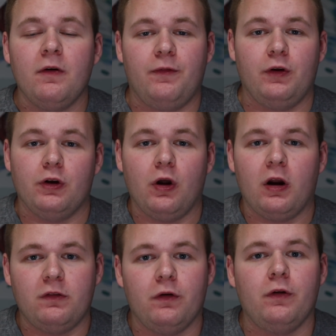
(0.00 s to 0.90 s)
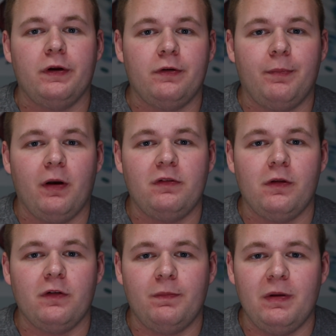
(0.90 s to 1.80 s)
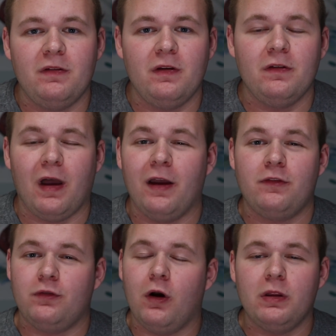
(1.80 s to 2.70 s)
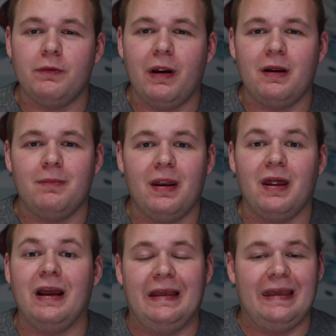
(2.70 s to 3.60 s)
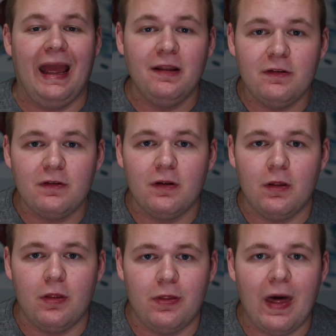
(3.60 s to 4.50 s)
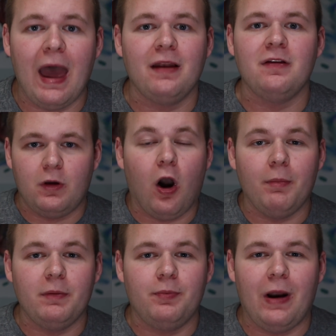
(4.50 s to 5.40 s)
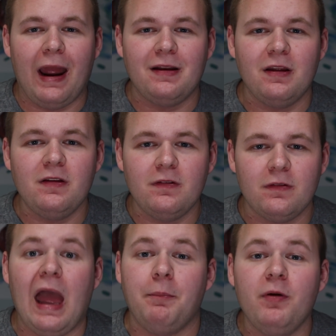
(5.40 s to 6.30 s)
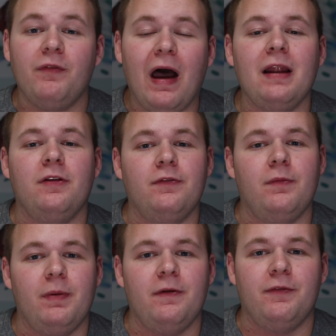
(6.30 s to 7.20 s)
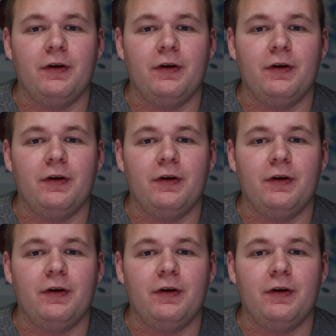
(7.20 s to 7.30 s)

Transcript: for your nocturnal and crepuscular species, I strongly recommend against that common practice and provide UVB for